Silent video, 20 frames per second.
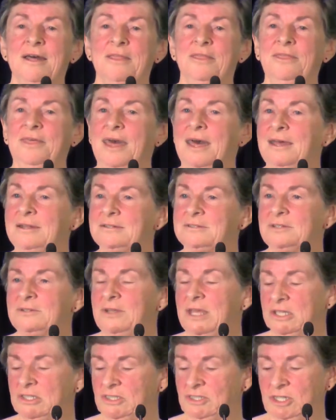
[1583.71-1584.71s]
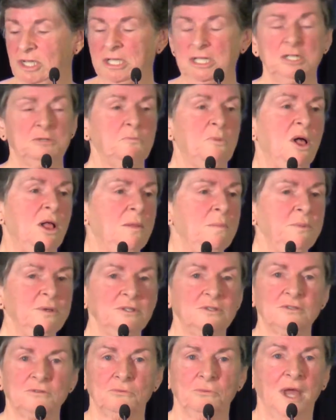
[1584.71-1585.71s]
that exchange
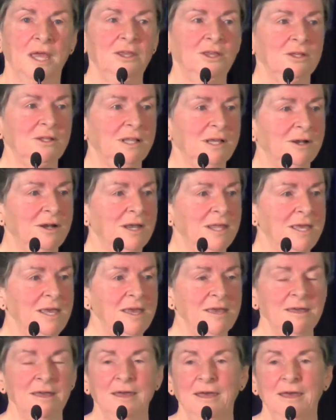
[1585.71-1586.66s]
pulpits regularly